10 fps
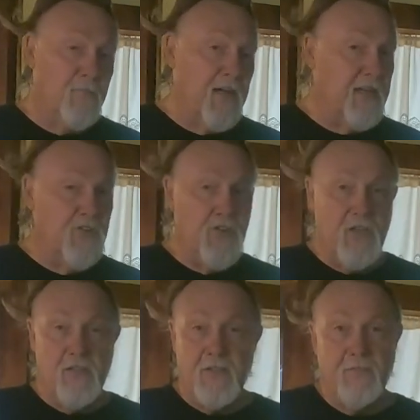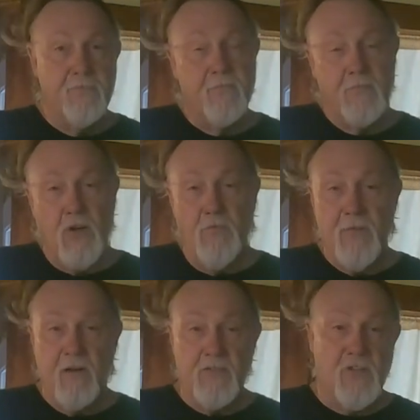making cheese, goat
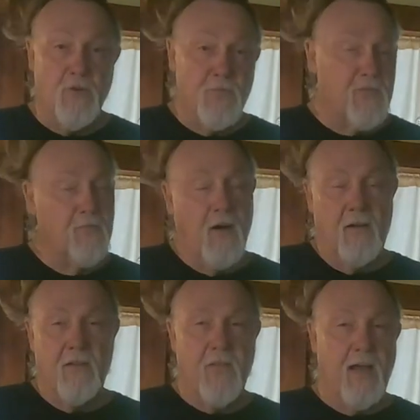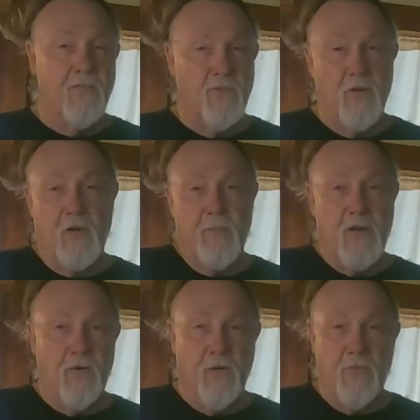milk, soaps, all of that. And we're going to be
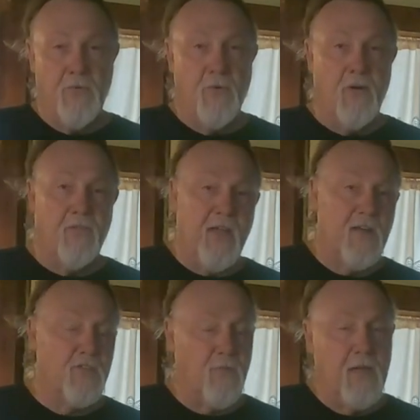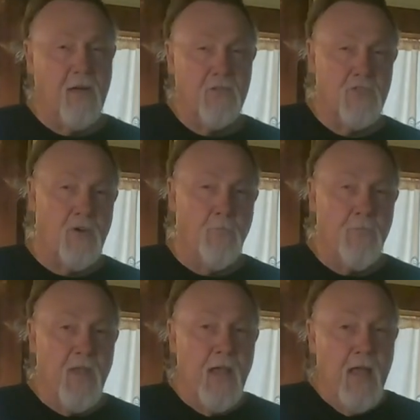going through all of that as we go. So
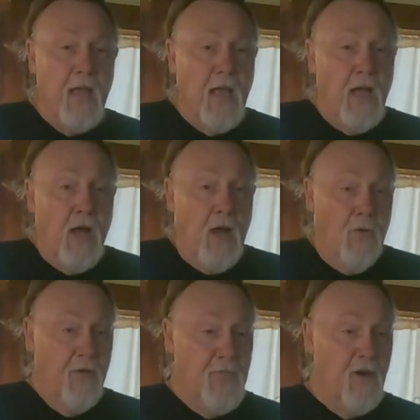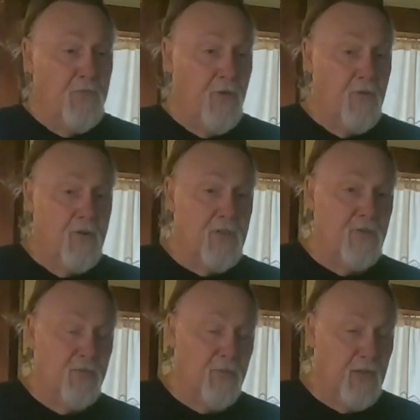with no further
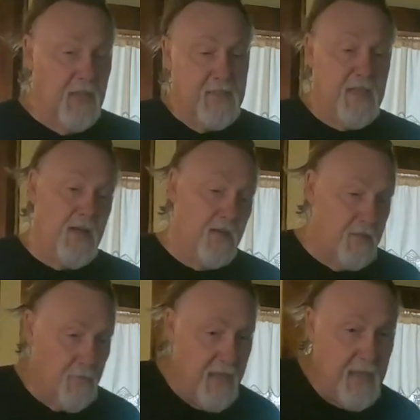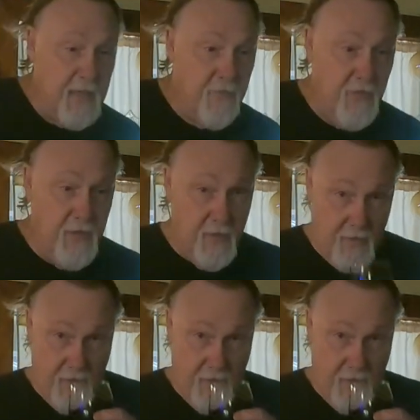ado, let's get into making the